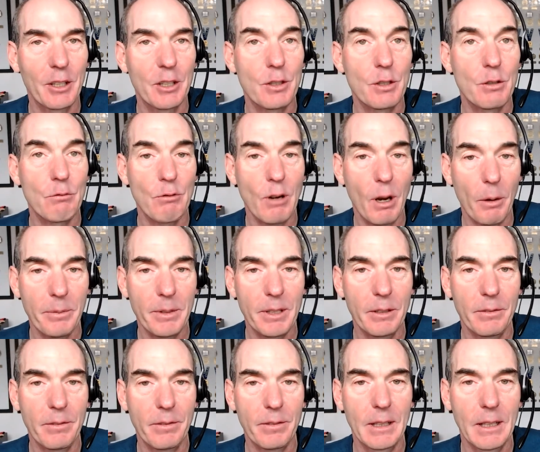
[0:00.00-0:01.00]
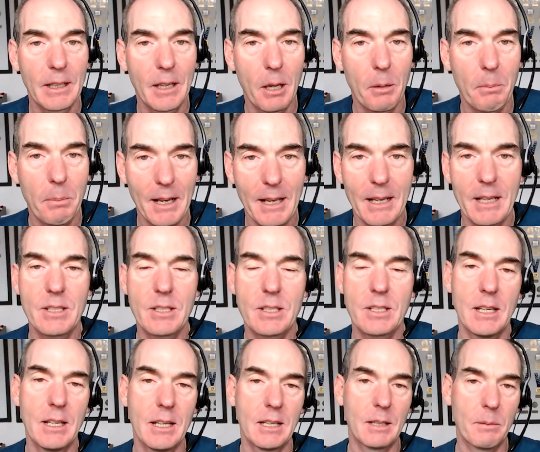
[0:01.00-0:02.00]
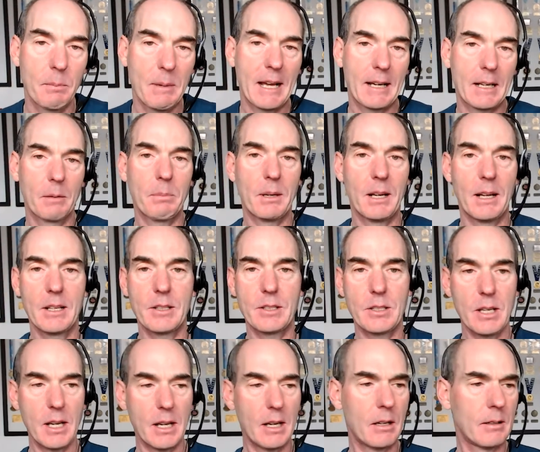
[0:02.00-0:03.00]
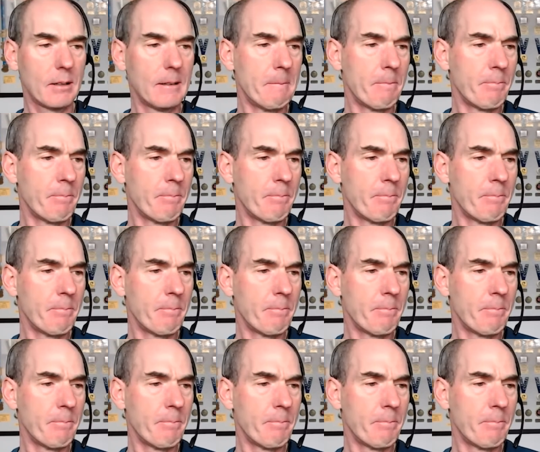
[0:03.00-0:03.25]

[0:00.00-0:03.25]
disruptive place in the marketplace. Now,